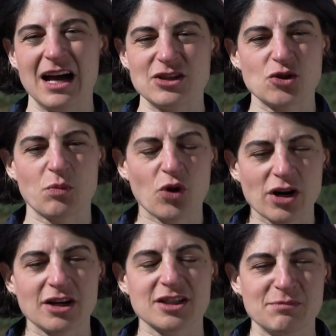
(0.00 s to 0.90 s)
So
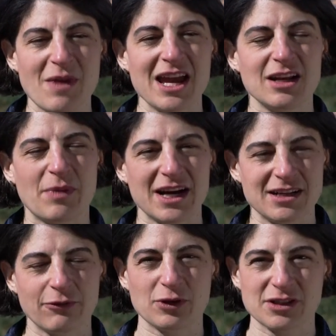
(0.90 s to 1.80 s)
products made by
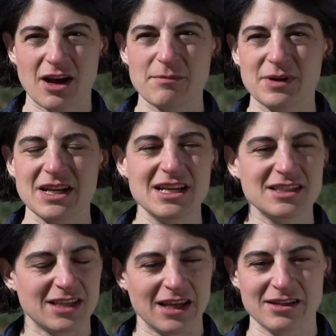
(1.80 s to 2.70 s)
different
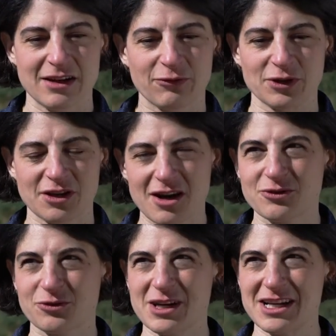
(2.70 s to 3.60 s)
companies in different
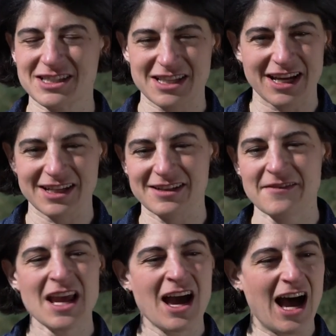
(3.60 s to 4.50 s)
countries and
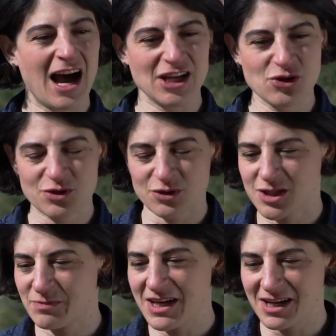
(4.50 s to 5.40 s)

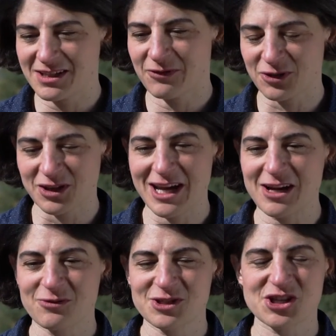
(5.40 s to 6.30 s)
users speaking different
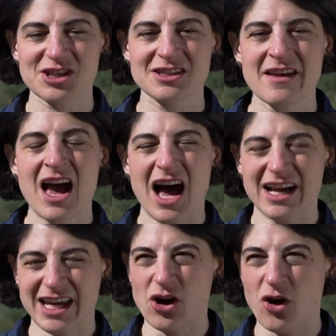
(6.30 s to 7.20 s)
languages
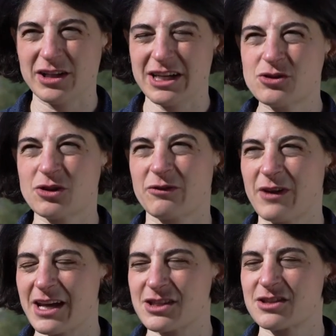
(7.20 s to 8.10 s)
can all
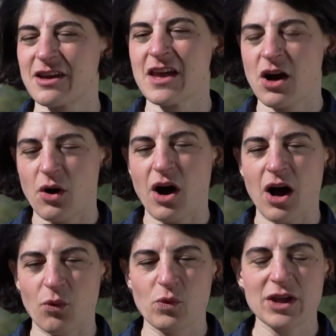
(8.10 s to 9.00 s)
interface
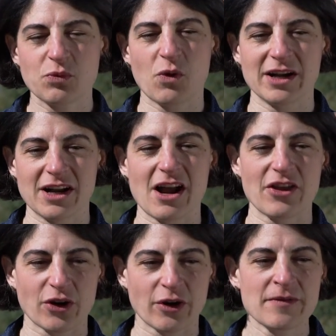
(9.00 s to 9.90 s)
with one
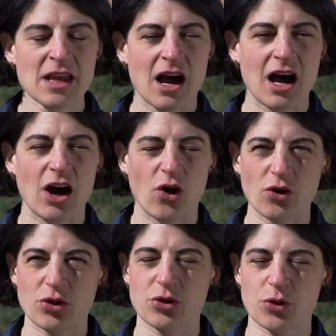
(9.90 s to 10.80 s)
another
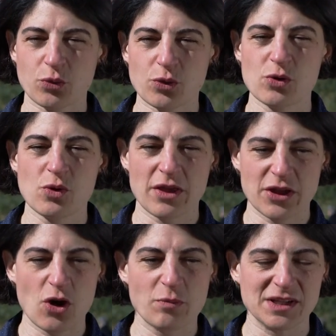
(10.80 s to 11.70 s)
through
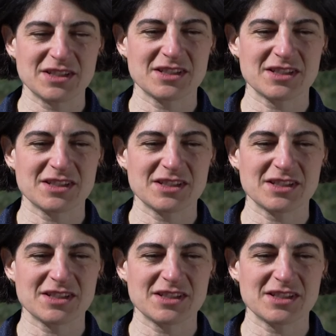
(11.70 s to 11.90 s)
the open